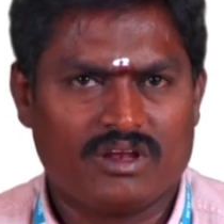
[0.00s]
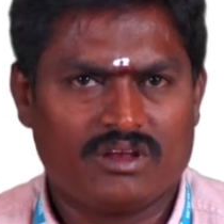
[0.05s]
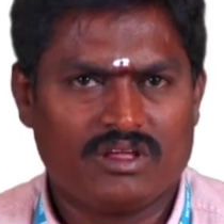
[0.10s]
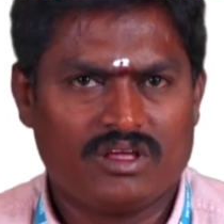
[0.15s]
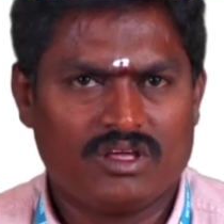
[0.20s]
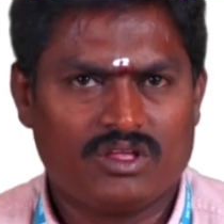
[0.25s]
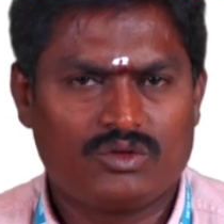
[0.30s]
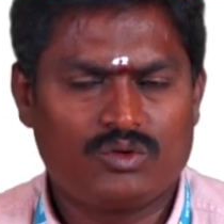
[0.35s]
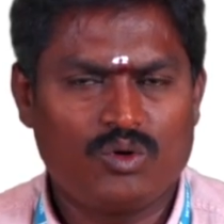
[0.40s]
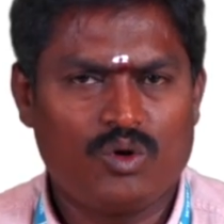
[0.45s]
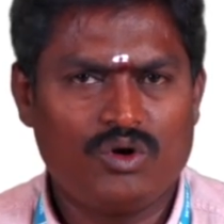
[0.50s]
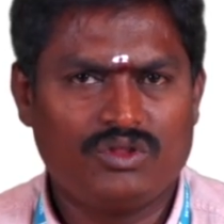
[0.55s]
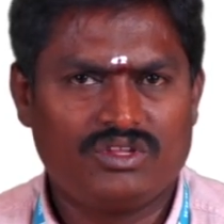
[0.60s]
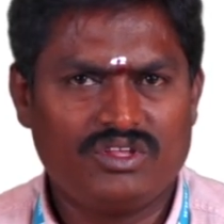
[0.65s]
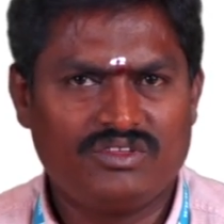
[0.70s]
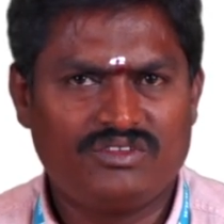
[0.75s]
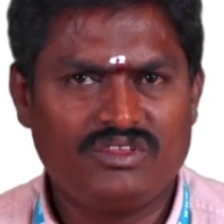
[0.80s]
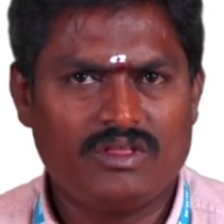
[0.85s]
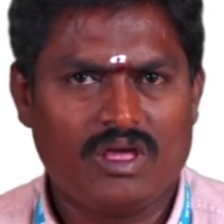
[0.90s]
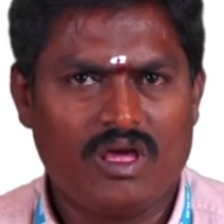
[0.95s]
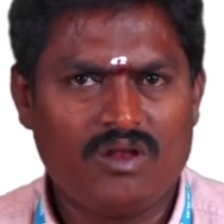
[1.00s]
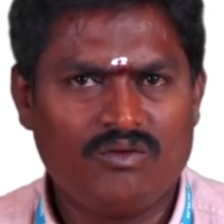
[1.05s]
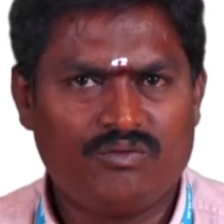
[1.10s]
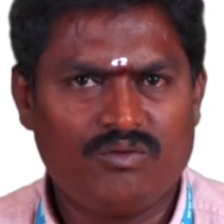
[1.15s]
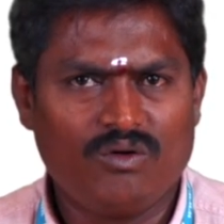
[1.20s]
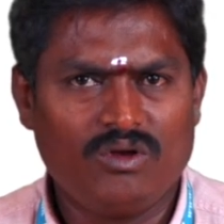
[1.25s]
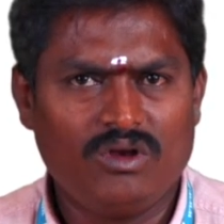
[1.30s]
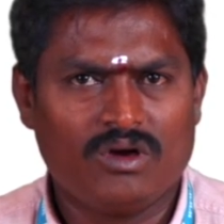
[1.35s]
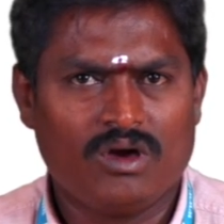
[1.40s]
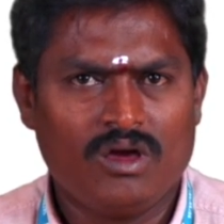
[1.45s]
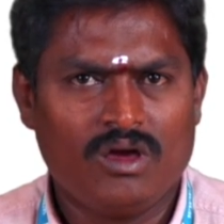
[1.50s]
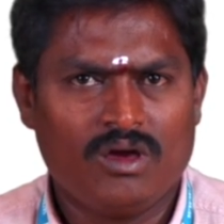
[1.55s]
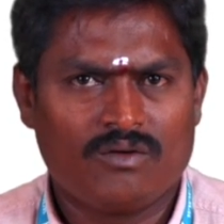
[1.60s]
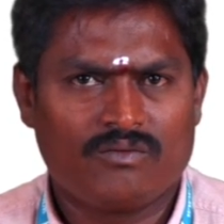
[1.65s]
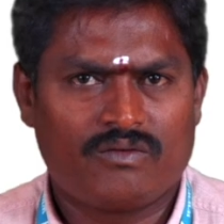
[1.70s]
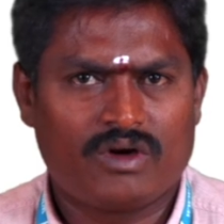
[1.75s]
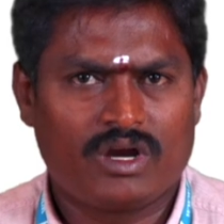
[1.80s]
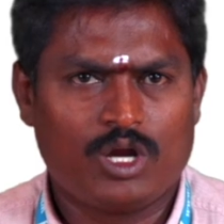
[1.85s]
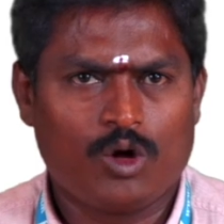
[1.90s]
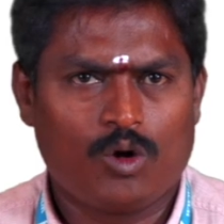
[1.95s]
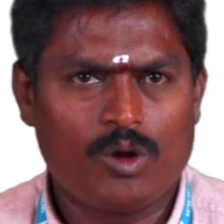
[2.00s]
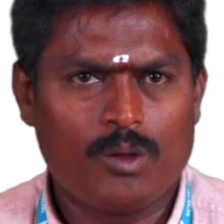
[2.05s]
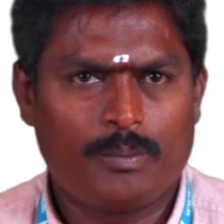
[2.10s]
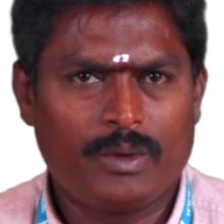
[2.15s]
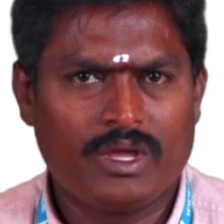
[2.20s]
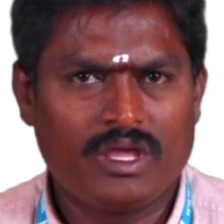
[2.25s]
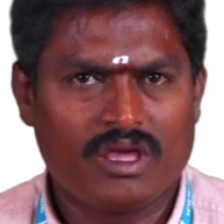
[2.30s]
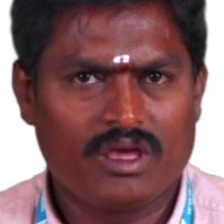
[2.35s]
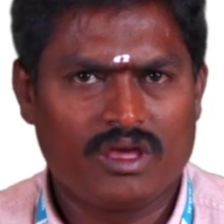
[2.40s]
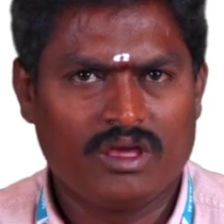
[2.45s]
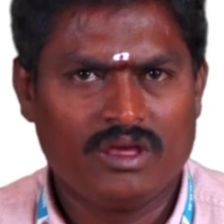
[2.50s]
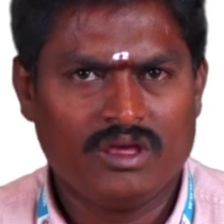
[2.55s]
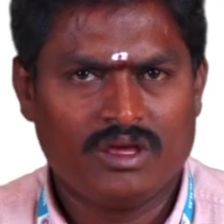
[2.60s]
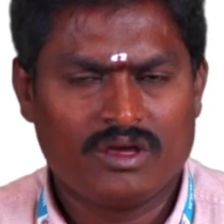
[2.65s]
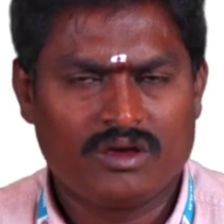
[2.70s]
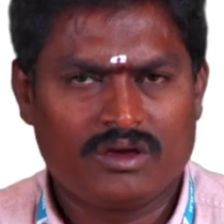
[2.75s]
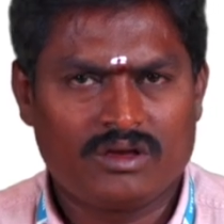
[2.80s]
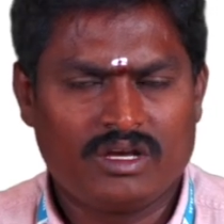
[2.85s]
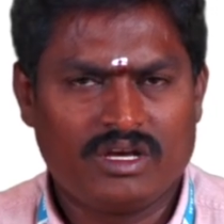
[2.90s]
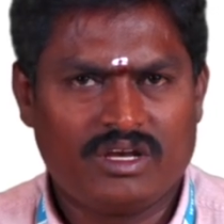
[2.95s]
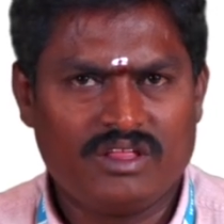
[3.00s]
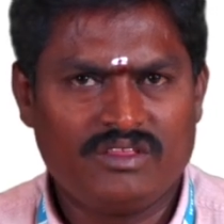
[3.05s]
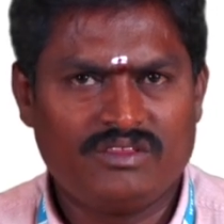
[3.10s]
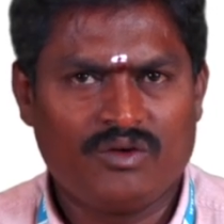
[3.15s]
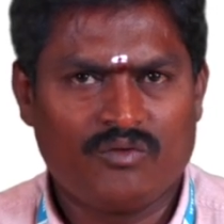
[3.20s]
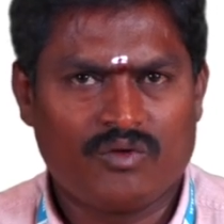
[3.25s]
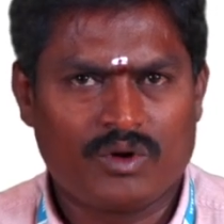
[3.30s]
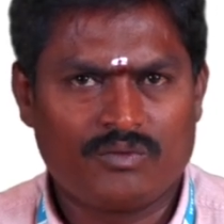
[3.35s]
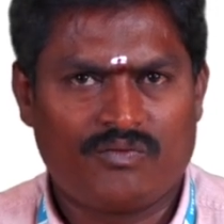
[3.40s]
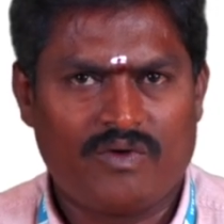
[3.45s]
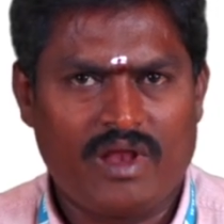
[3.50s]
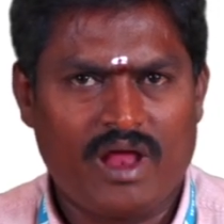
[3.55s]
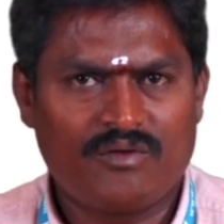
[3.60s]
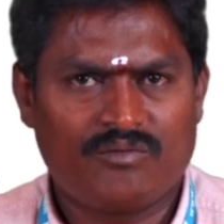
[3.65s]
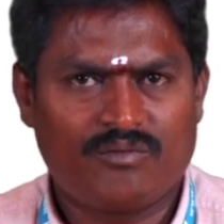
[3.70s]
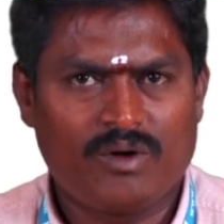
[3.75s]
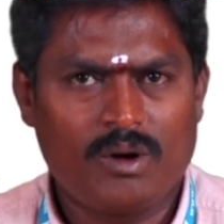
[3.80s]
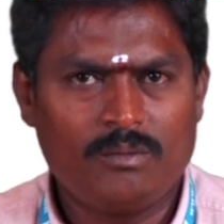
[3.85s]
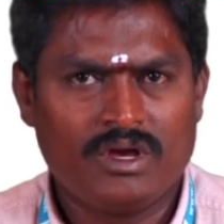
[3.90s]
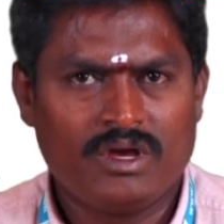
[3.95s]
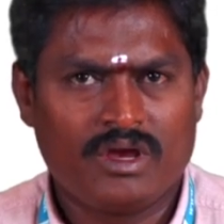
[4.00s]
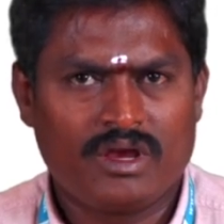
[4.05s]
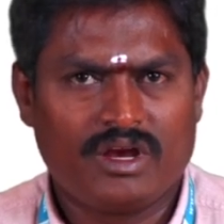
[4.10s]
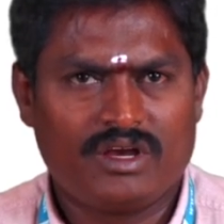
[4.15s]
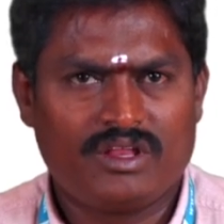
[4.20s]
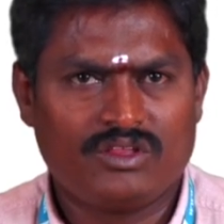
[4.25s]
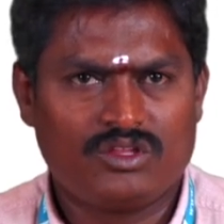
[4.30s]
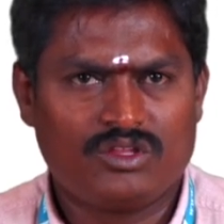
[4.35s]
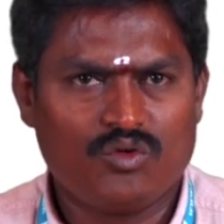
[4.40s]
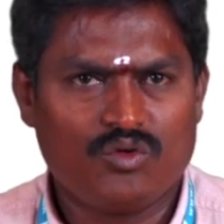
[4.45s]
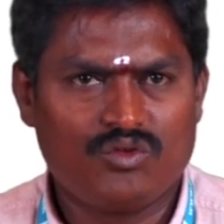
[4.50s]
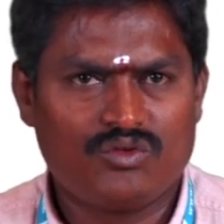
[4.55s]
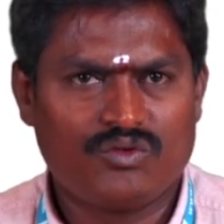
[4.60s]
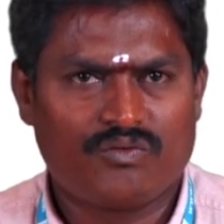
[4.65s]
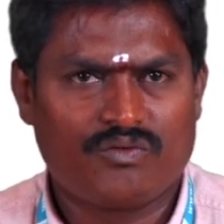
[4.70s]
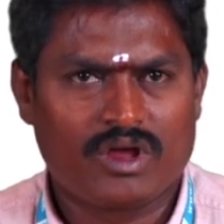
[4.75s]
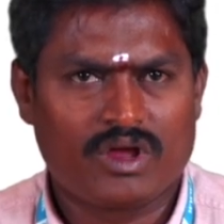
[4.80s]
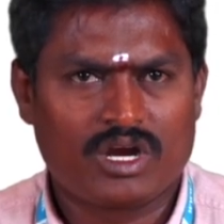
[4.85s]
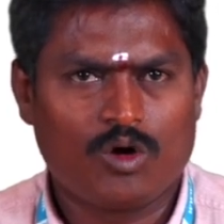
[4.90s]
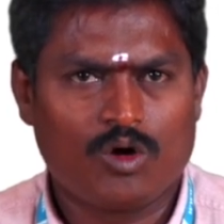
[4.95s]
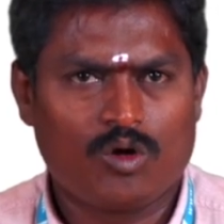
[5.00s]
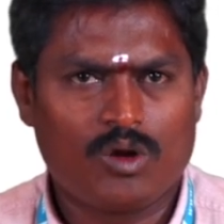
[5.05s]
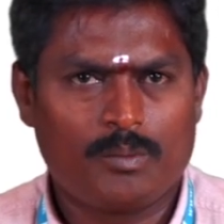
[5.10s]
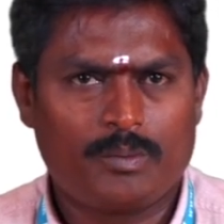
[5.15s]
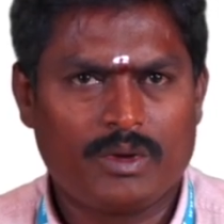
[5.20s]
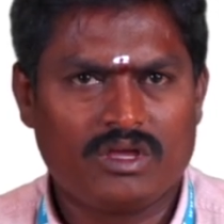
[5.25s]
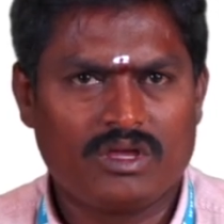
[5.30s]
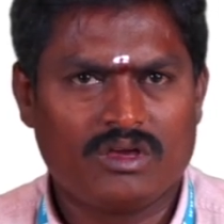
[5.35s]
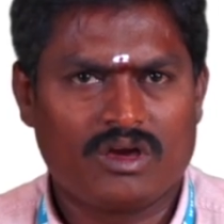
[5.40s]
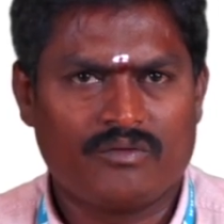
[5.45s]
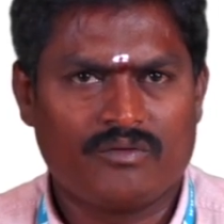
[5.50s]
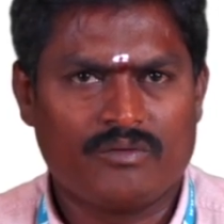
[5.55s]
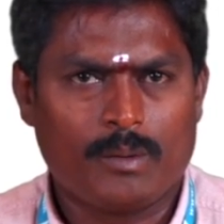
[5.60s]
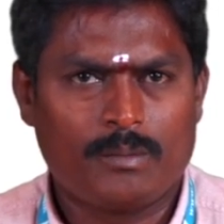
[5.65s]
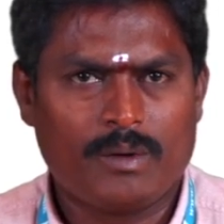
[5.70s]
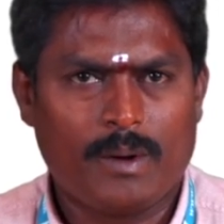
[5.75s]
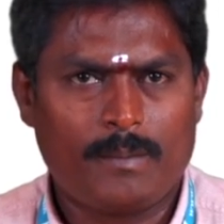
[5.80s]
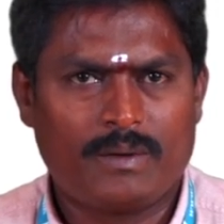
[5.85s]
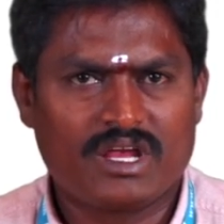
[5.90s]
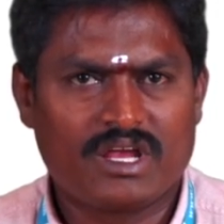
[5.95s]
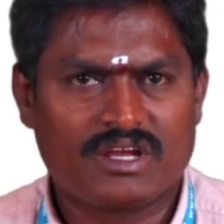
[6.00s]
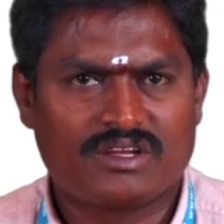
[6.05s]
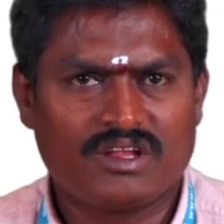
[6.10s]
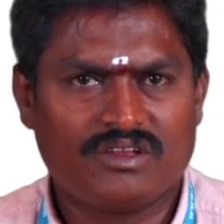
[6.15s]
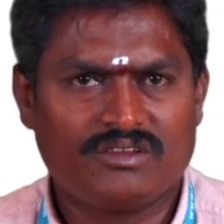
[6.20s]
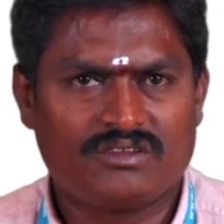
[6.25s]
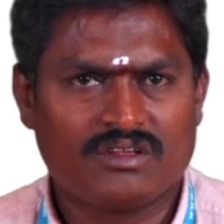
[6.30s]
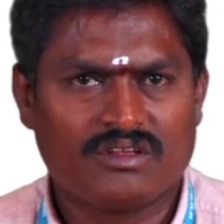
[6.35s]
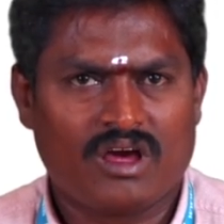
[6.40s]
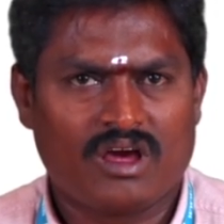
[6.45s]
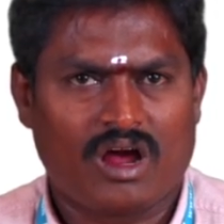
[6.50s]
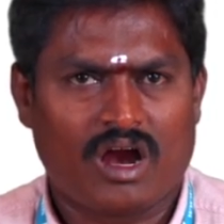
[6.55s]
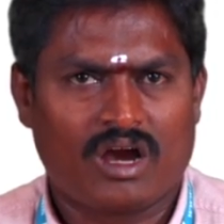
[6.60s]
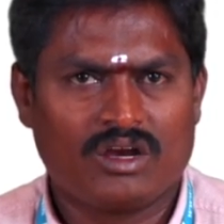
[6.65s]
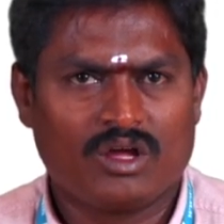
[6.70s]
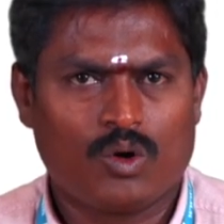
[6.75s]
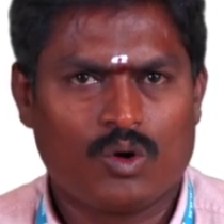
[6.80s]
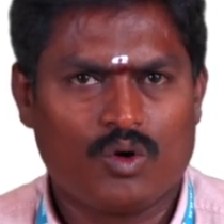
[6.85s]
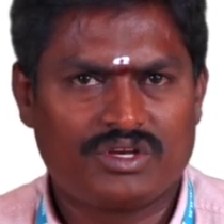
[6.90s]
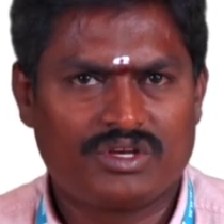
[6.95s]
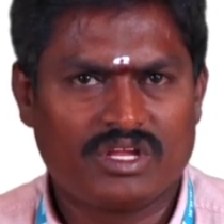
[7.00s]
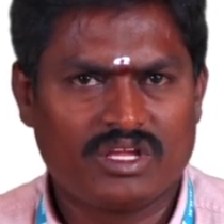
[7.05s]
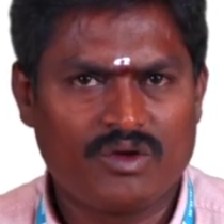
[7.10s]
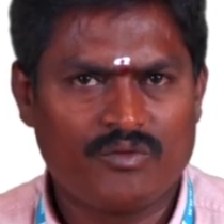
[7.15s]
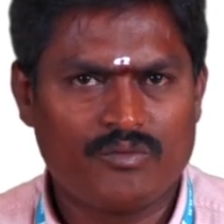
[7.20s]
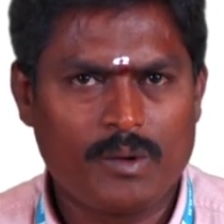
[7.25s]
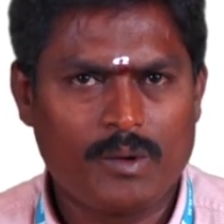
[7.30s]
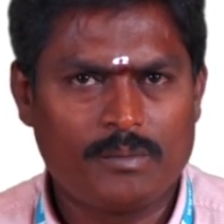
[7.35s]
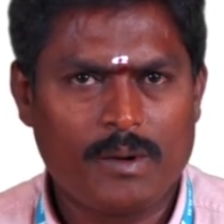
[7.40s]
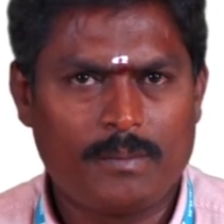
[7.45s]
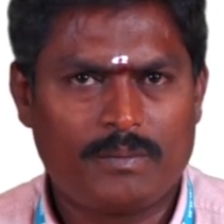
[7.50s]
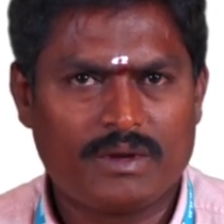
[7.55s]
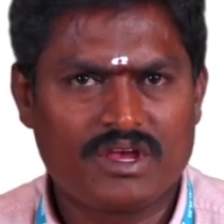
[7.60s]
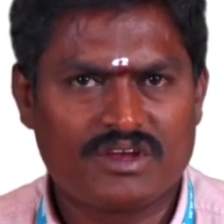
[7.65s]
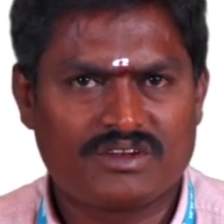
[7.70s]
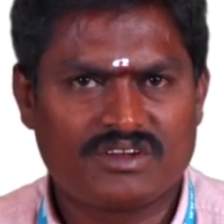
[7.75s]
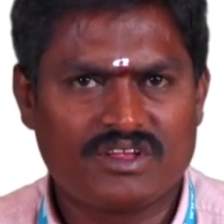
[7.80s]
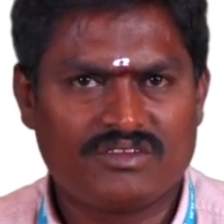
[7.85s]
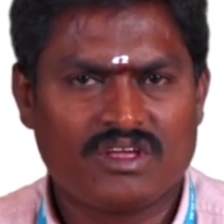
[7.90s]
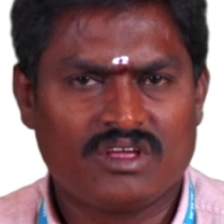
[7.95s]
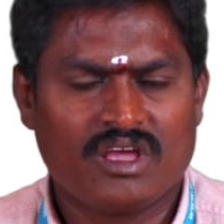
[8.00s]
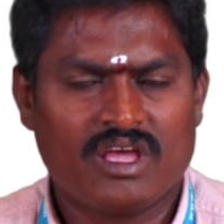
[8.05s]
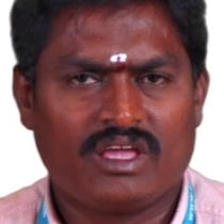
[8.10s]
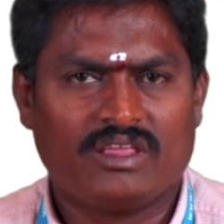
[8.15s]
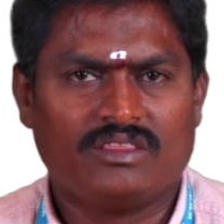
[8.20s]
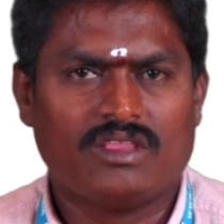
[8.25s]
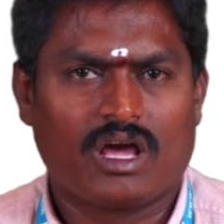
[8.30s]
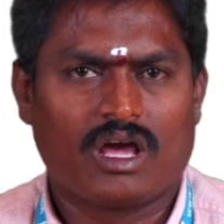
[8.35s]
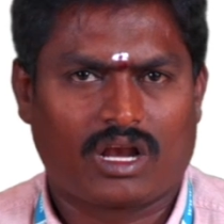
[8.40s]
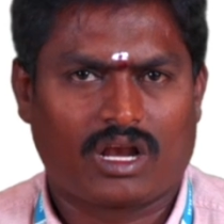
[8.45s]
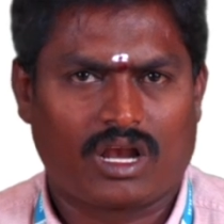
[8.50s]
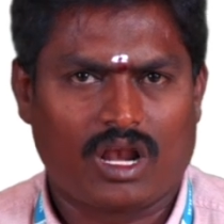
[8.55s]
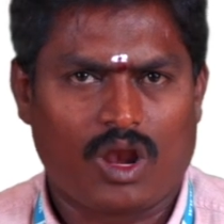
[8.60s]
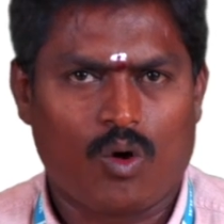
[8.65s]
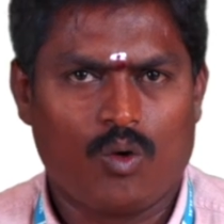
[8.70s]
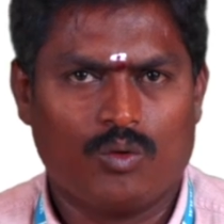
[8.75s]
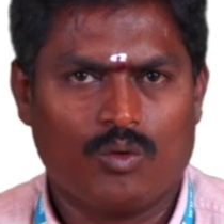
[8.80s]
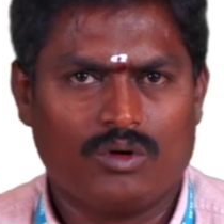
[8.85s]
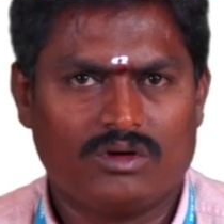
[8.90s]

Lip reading: So this is helpful for developing a. It is a one platform. It is used for developing web applications and hosting a web applications in the cloud.